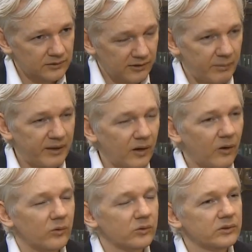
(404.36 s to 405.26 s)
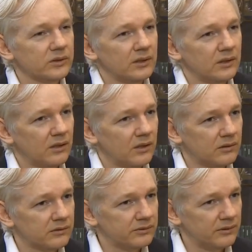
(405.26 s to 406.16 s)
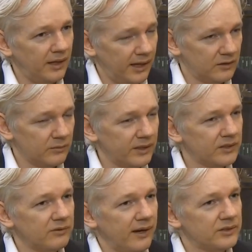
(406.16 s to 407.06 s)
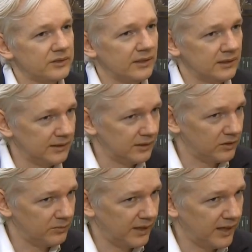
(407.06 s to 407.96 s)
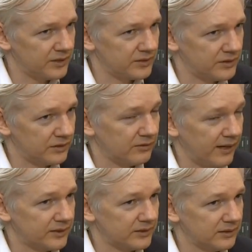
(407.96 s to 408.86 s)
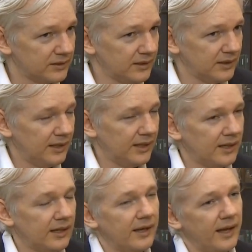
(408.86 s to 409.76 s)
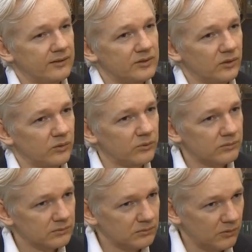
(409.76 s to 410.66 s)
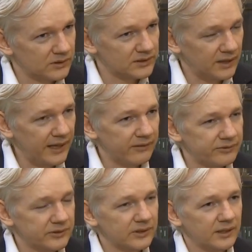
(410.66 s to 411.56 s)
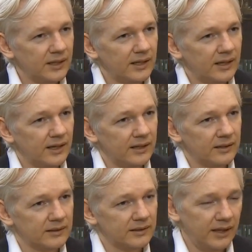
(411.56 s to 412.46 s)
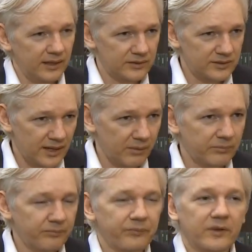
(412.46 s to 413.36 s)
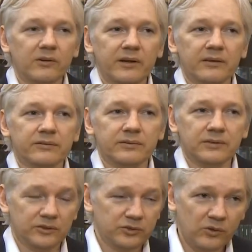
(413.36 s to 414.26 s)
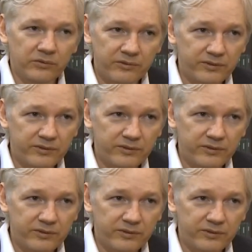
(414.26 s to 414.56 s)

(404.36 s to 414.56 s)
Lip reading: grabbing hold of economic interaction and telecommunications interaction. And so what's left is some degree of control of the